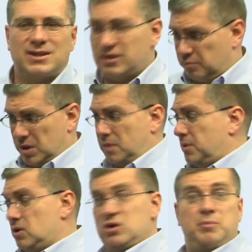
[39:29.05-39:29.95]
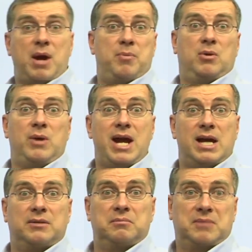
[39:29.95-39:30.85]
Just pick up the newspaper and read
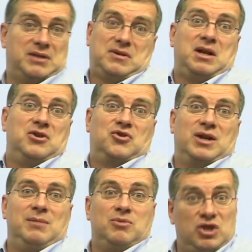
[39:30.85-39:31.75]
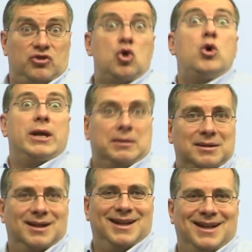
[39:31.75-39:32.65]
it. That's not a dream. Just do
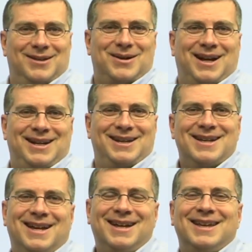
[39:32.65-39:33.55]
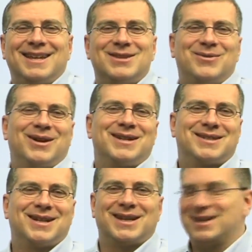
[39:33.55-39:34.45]
it. Right? That's very
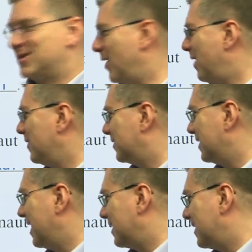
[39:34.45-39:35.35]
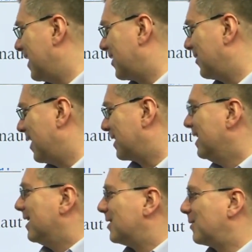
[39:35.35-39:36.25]
silly. So obviously that's not correct.
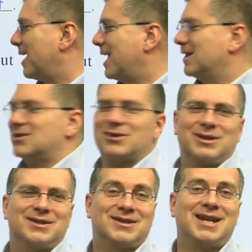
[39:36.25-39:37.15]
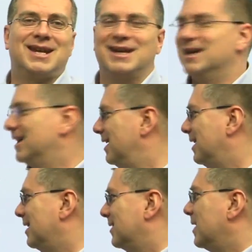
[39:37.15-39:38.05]
The right answer is C.
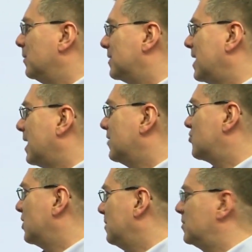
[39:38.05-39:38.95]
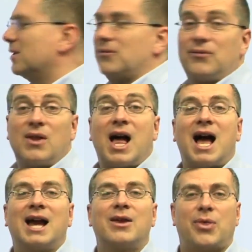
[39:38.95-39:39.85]
It was Sally's dream to
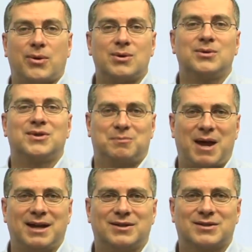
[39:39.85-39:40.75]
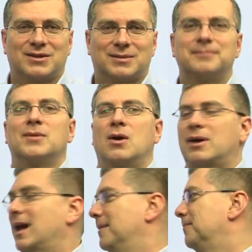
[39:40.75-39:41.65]
fly through space.
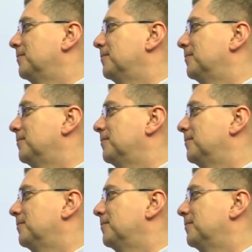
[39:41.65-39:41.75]
Okay.